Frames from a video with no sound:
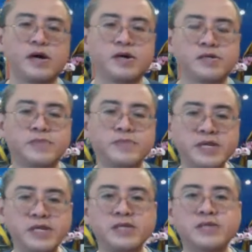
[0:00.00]
the
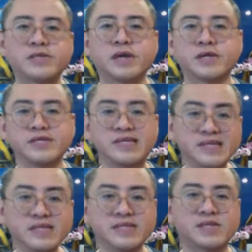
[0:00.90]
peace and the
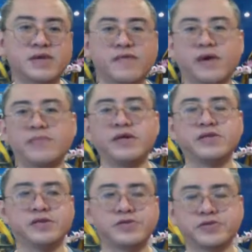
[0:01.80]
ease of our
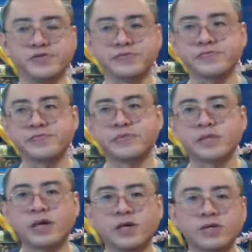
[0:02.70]
meditation.
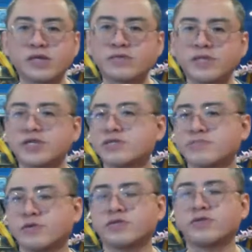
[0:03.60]
So as much as
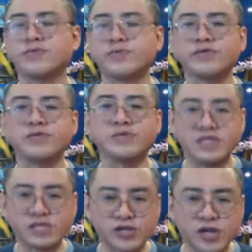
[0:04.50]
possible, we want to
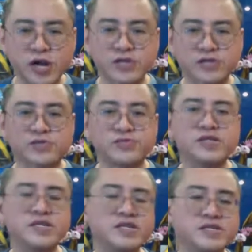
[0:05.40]
discharge,
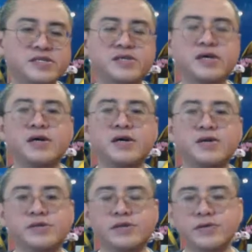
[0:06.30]
release
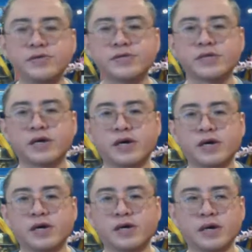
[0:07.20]
those
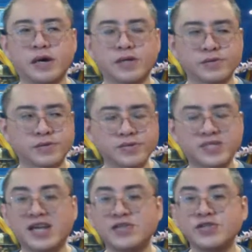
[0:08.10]

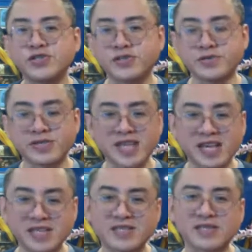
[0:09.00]
tension, those
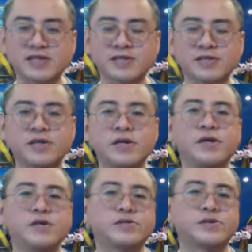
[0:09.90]
tensing,
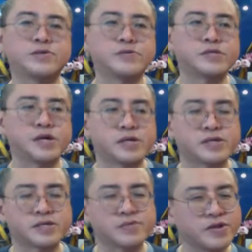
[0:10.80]
those
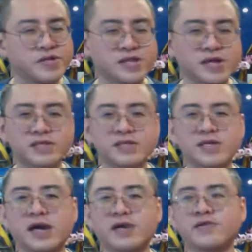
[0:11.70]
very subtle
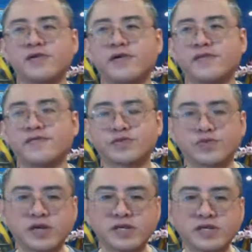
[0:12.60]
kind of
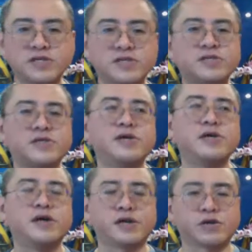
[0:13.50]
struggle
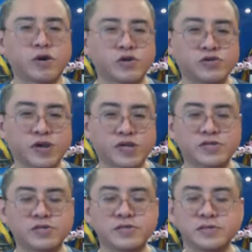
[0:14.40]
and
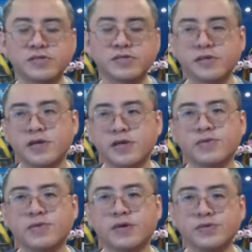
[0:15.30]
contractions.
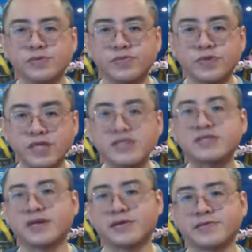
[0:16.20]
We want to
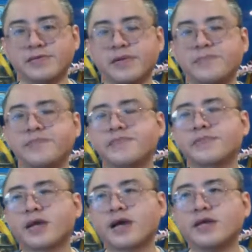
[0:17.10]
release that. Yeah.
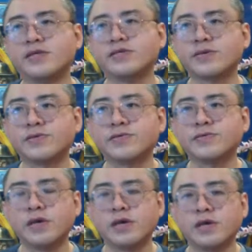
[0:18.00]
And
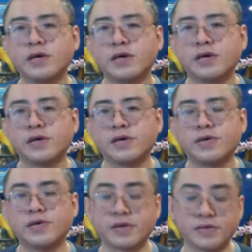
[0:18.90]
so
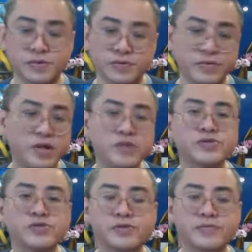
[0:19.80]
in
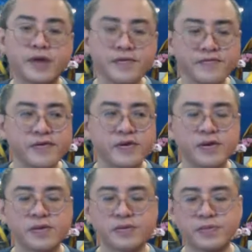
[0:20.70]
relation to the
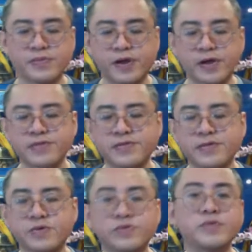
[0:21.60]
breath,
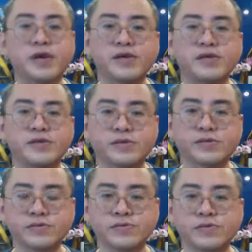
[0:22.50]
a good way is
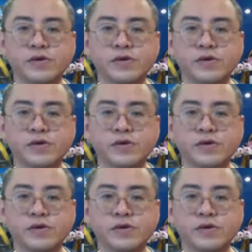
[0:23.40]
to